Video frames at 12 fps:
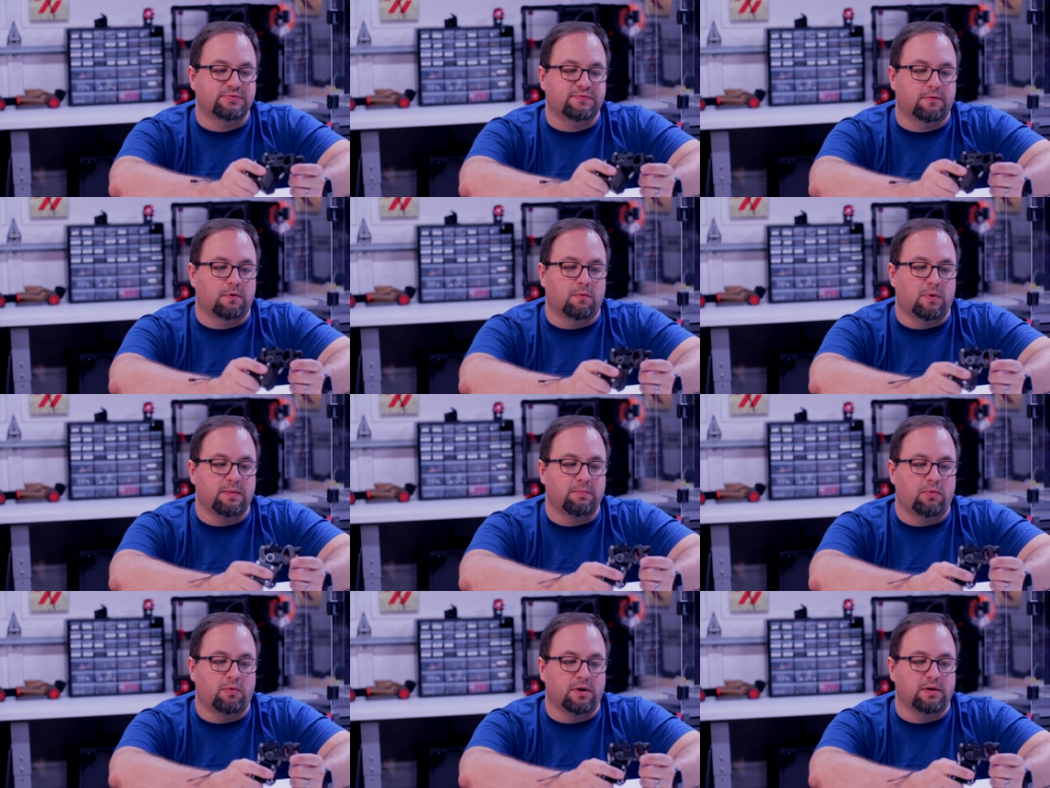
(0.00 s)
for
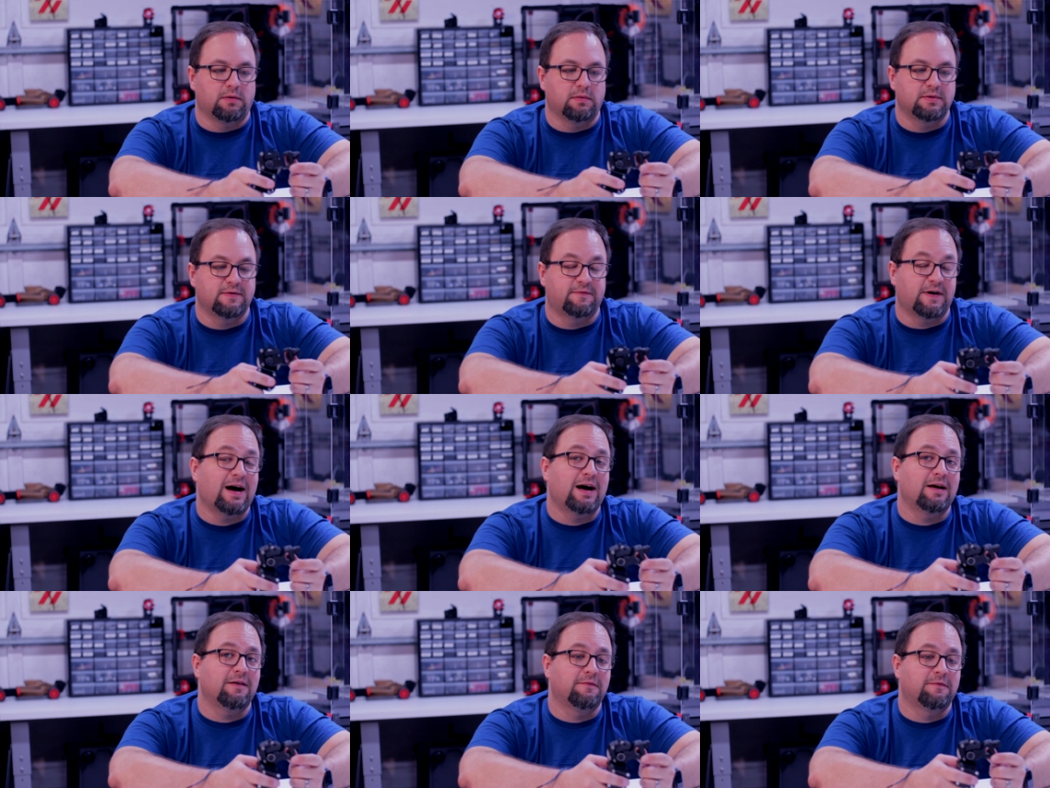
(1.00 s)

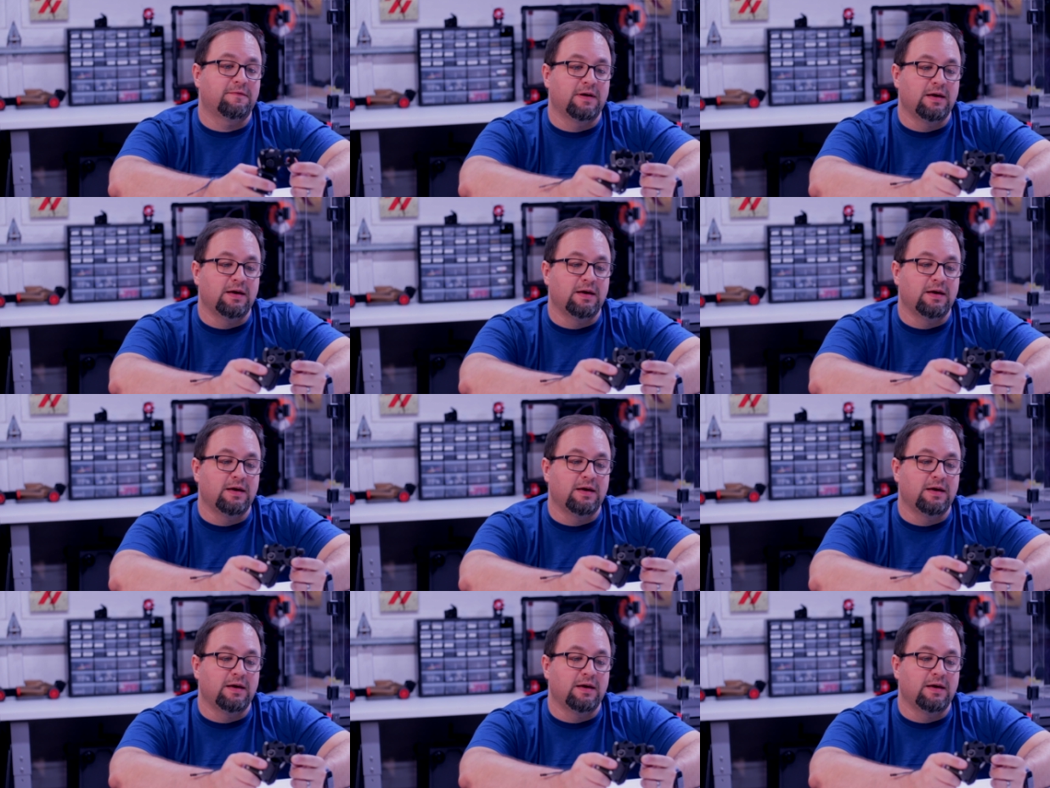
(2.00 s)
1.5,